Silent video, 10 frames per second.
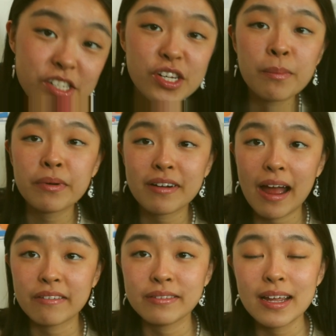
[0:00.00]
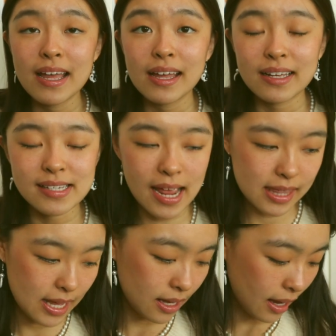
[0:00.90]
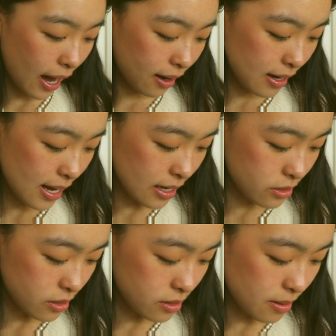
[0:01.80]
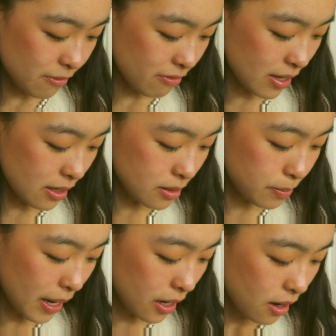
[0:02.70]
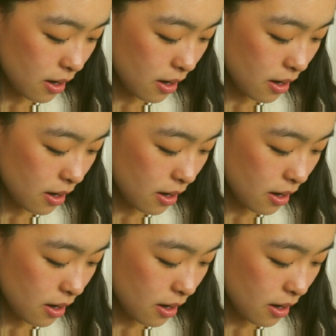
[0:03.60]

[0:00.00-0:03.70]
jump around because I think I already answered some of these, but